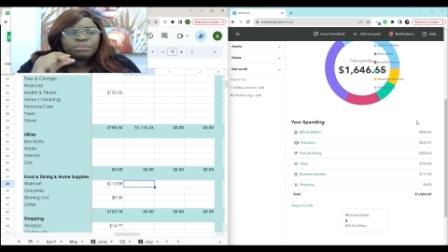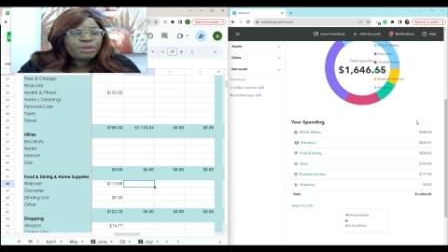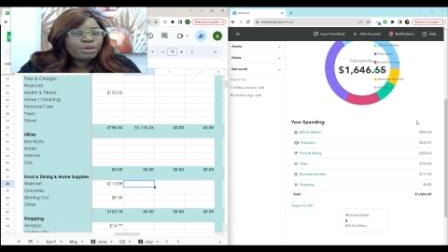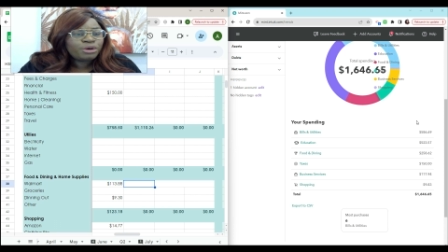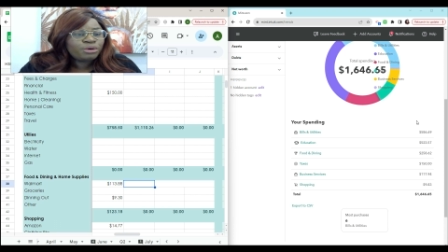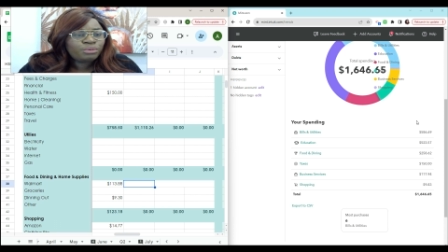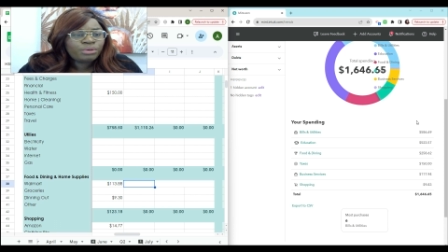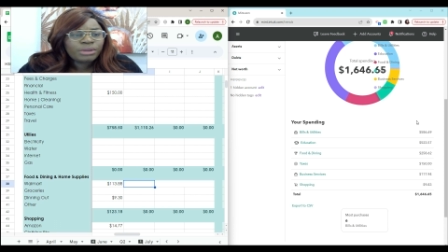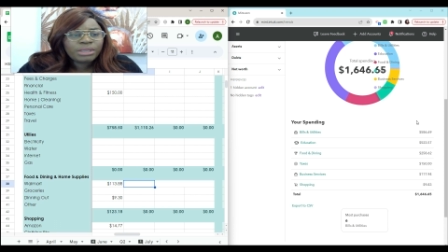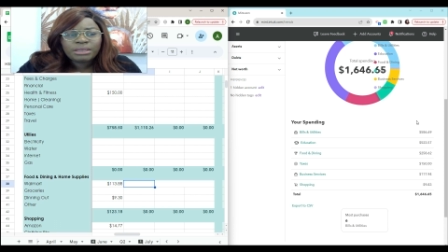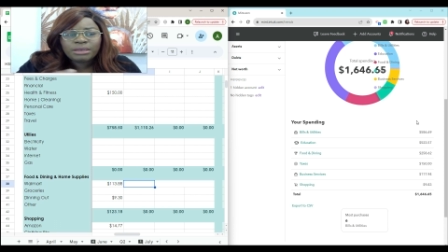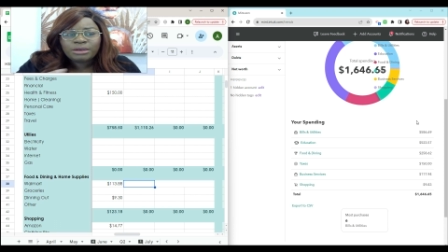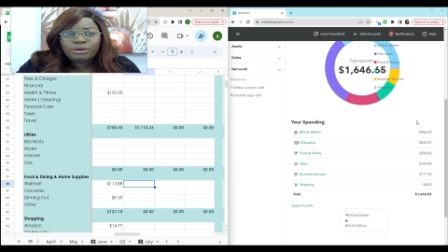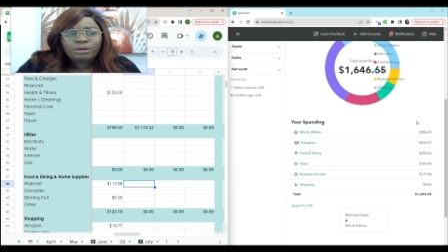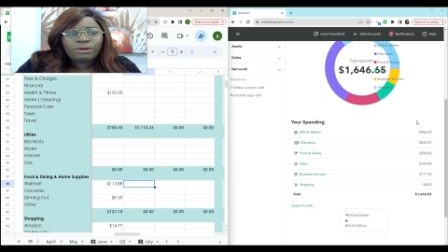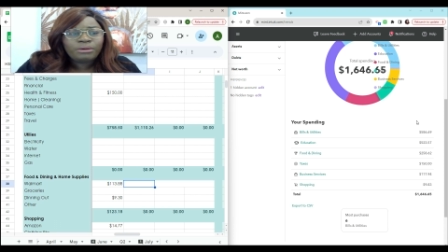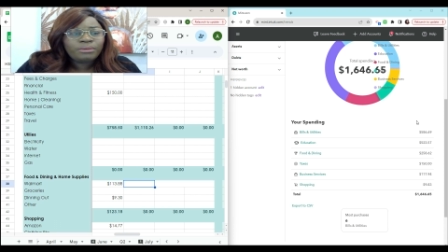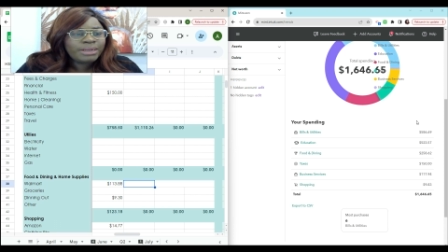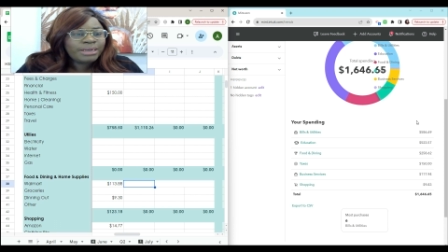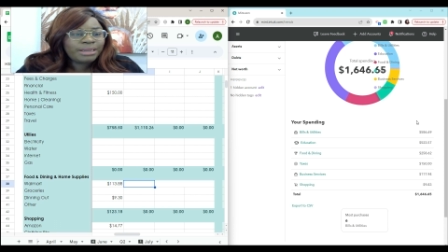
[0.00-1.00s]
to be a quickie,
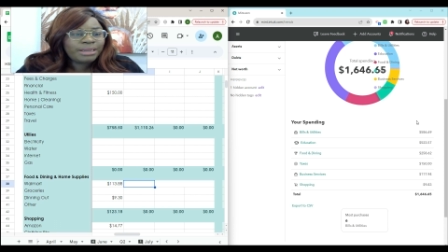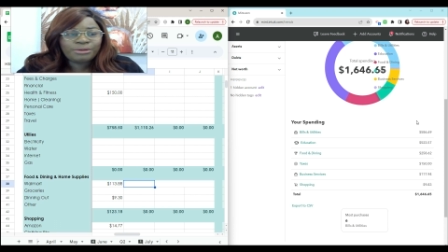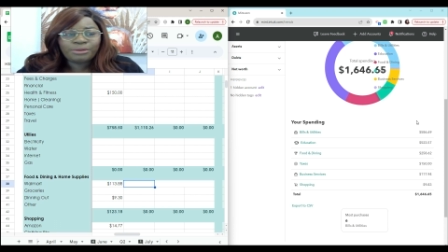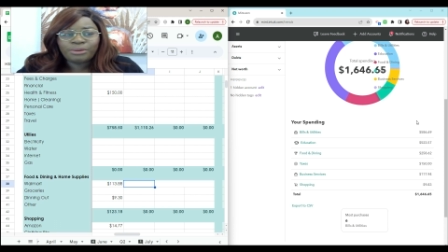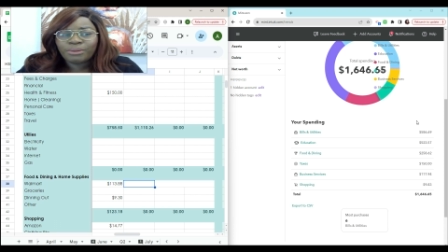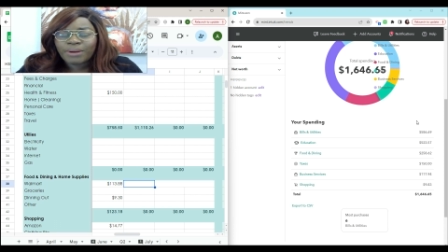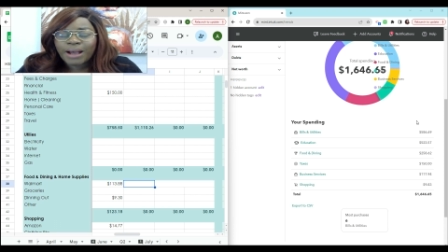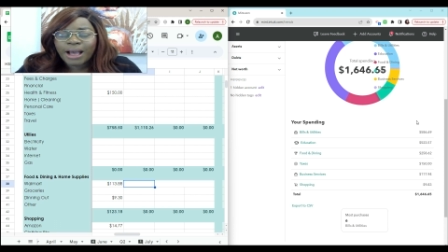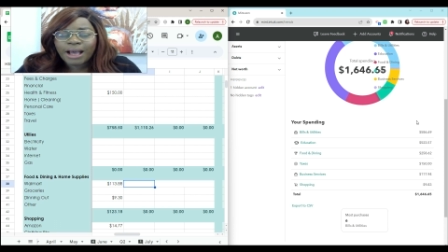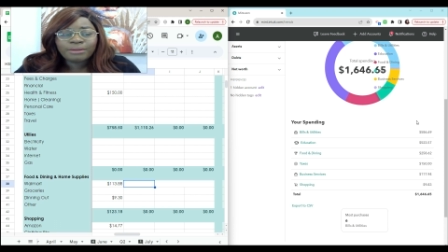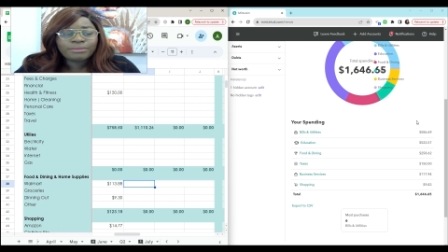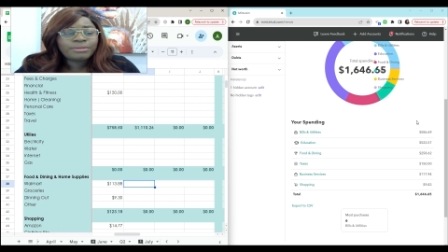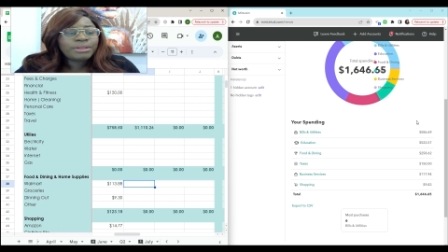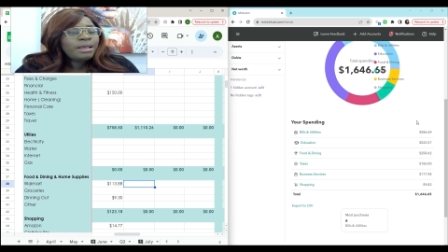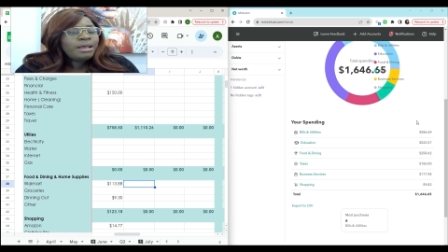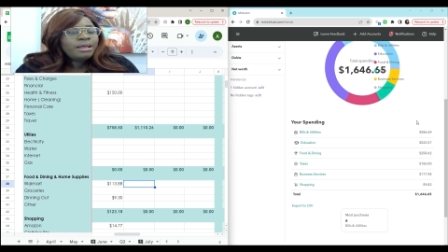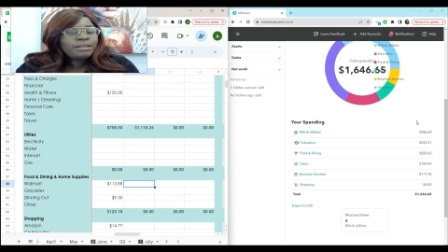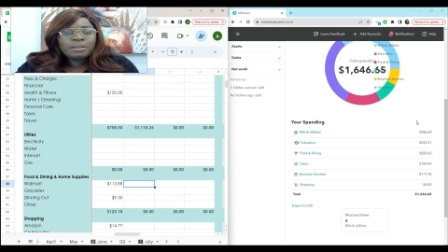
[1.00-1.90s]
go in and go out,